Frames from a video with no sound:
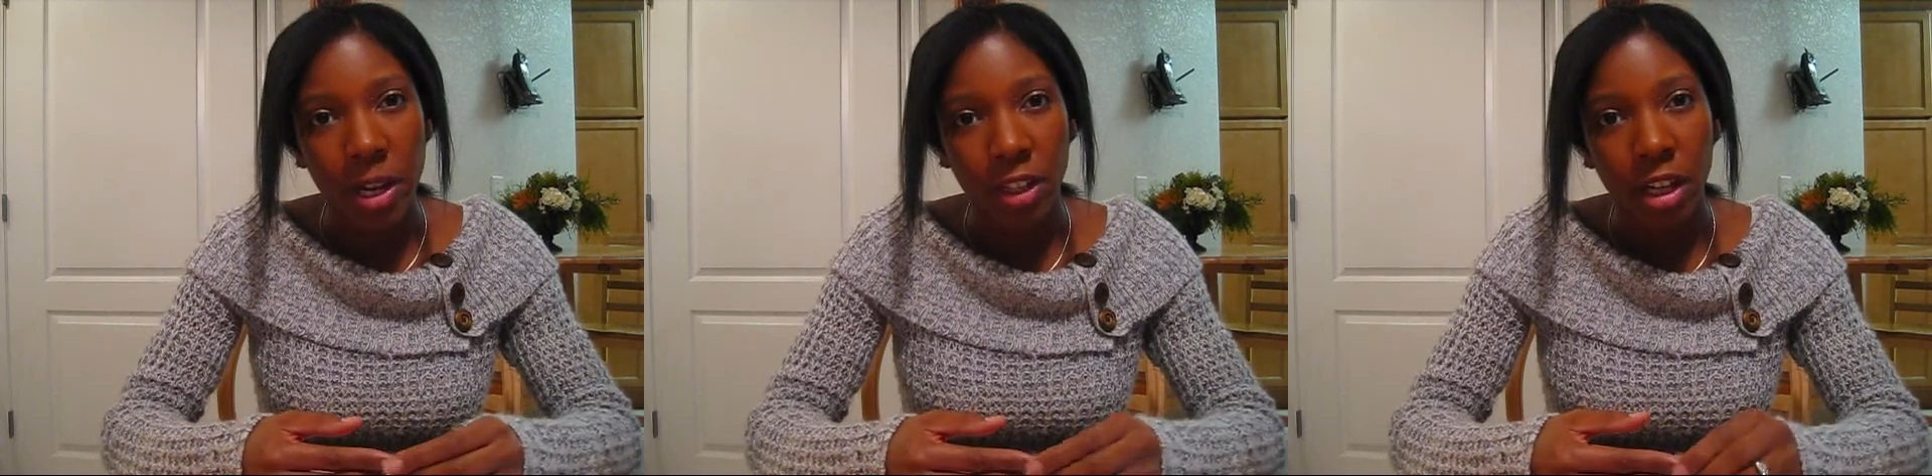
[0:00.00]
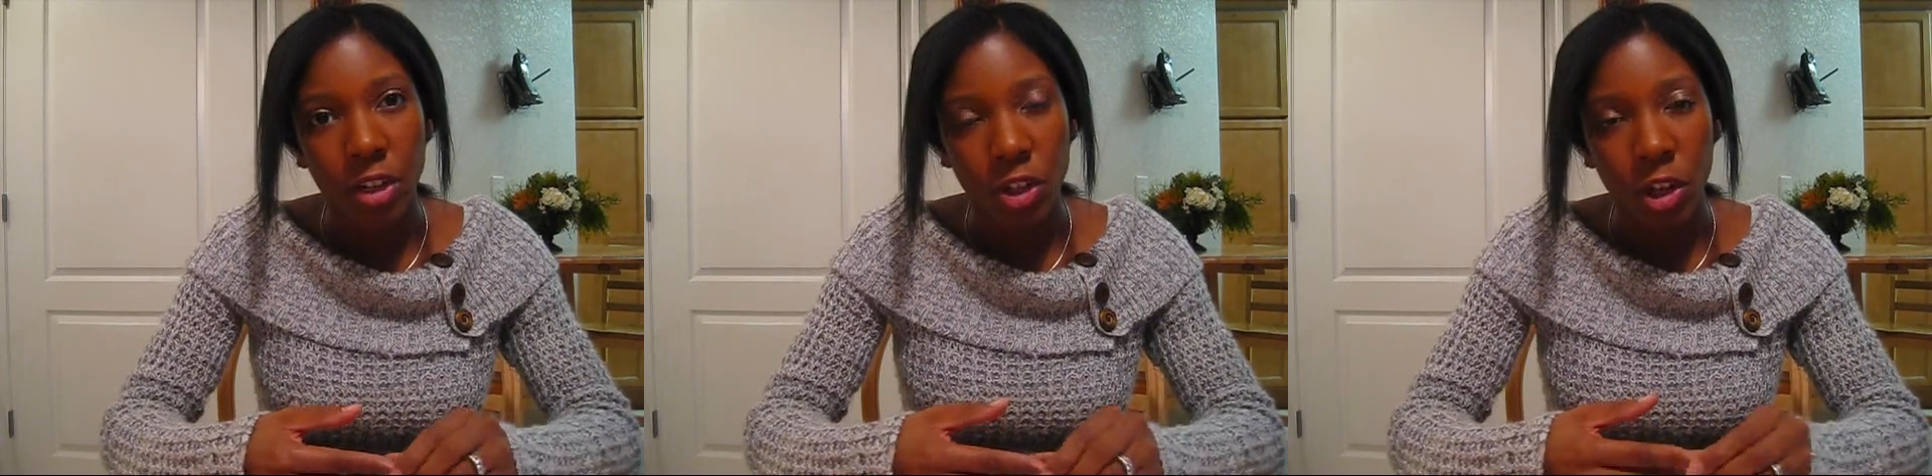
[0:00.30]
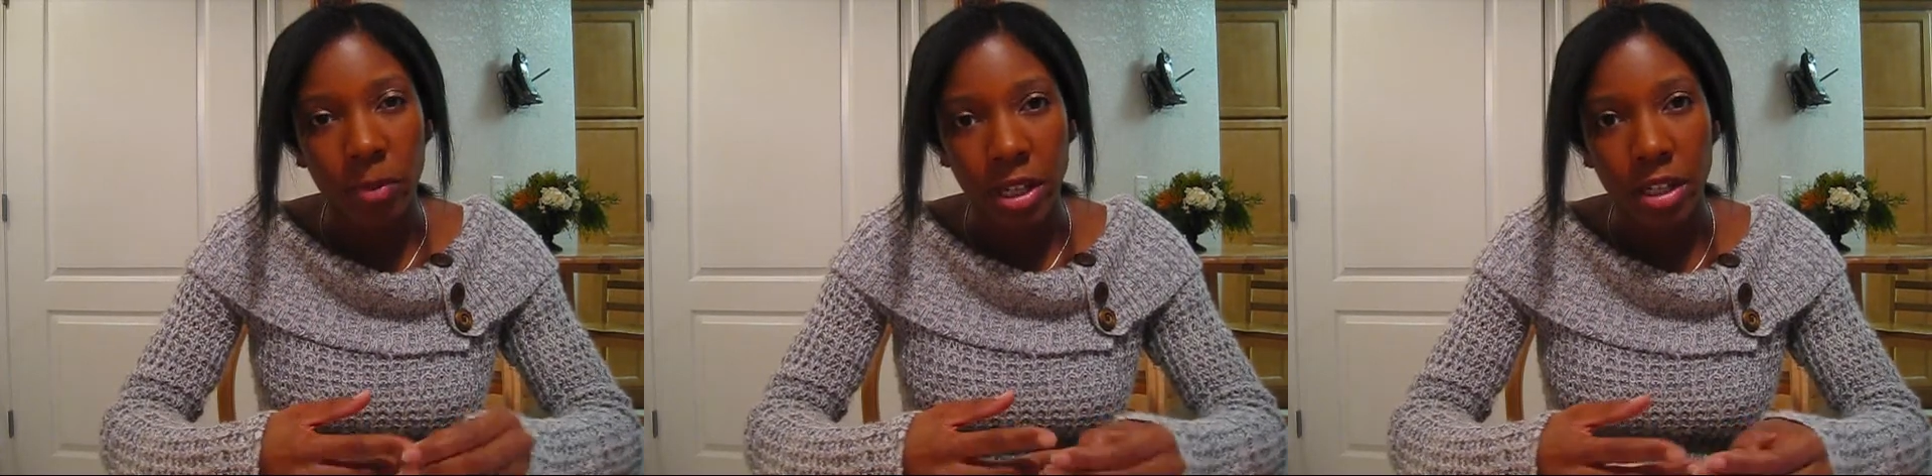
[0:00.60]
but I thought, you know,
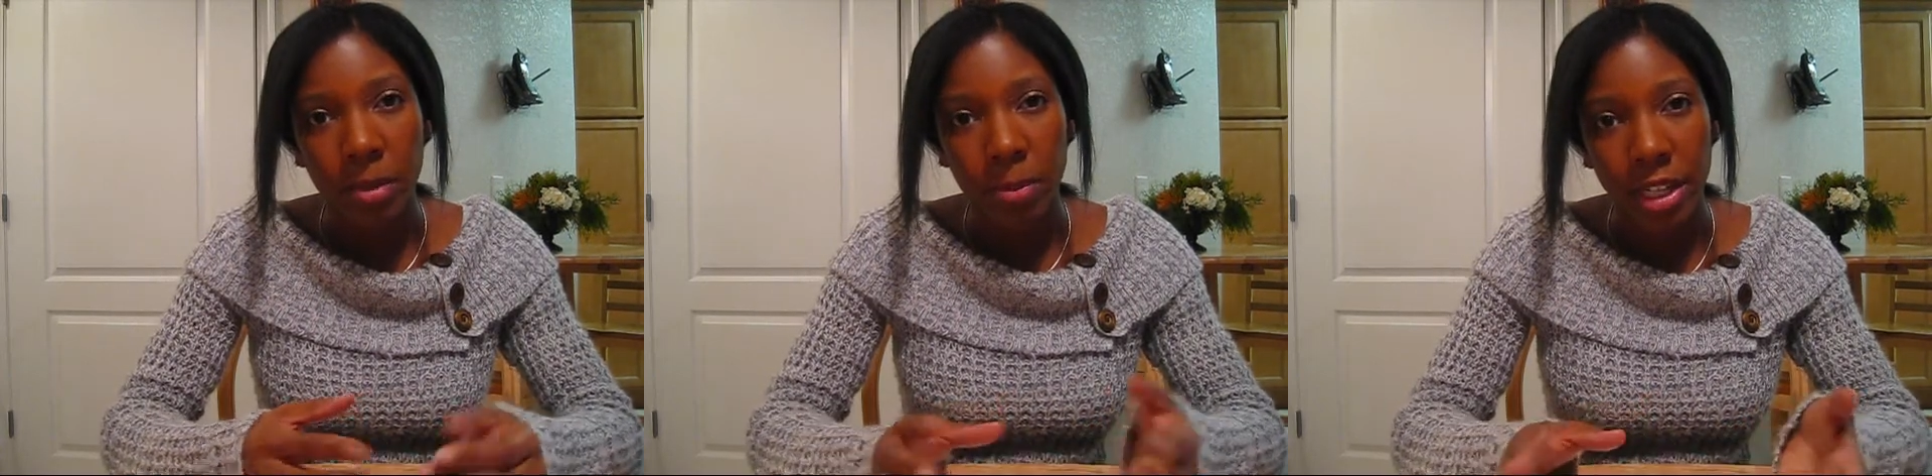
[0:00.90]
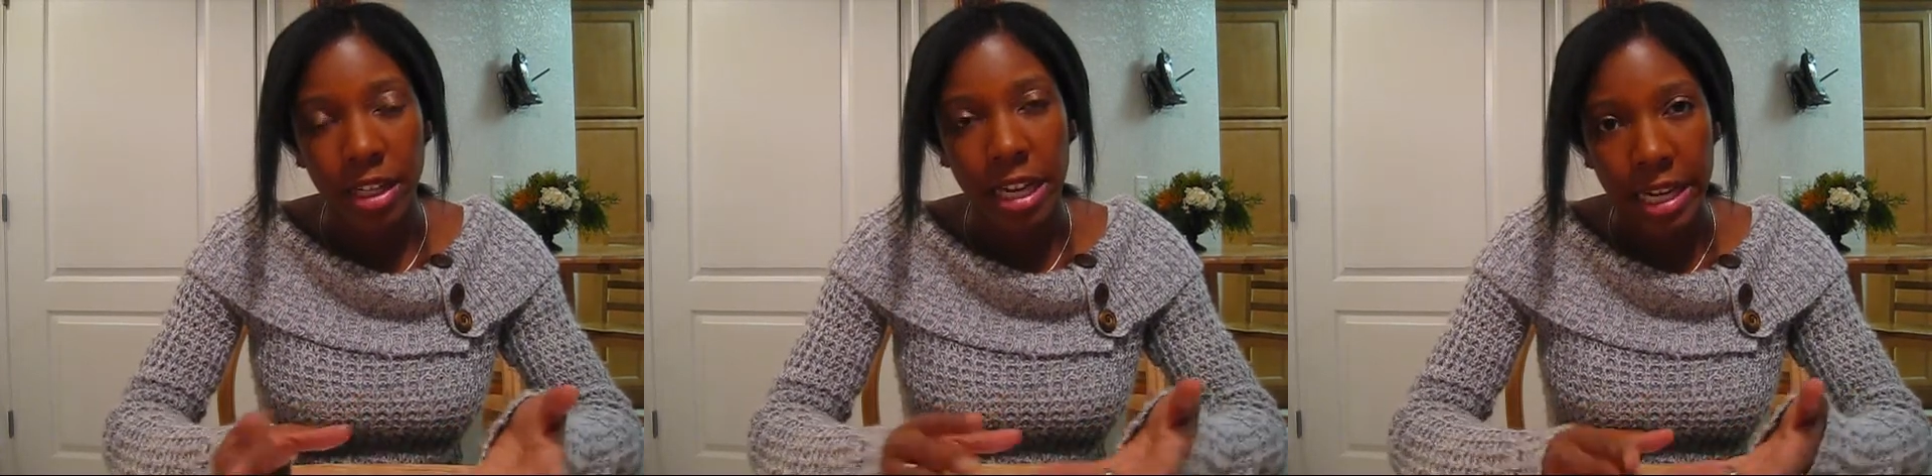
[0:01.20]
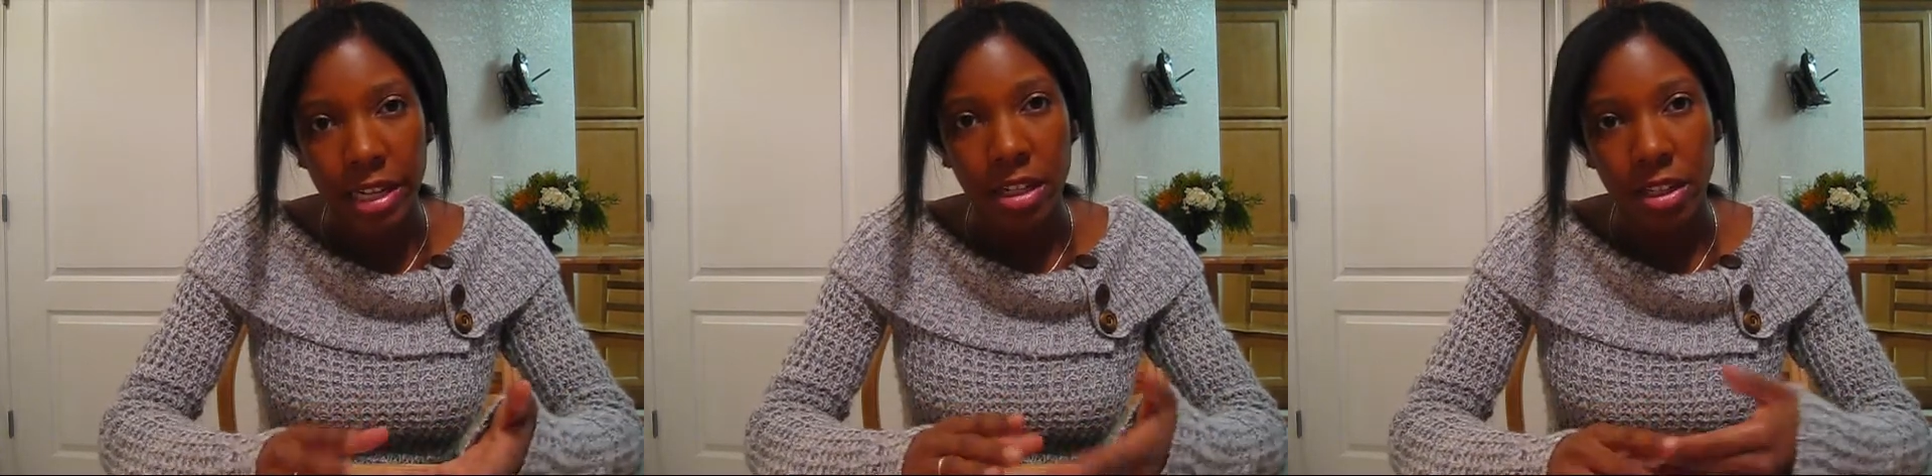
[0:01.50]
it'd be good to put it
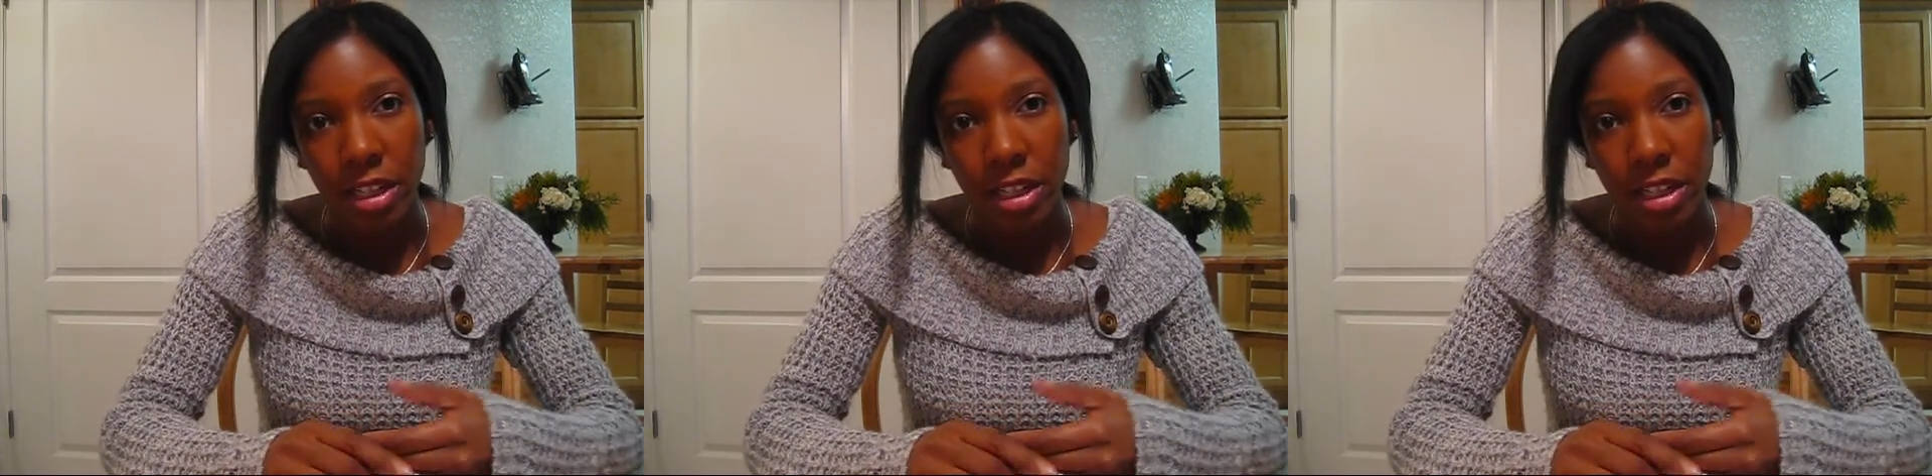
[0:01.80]
into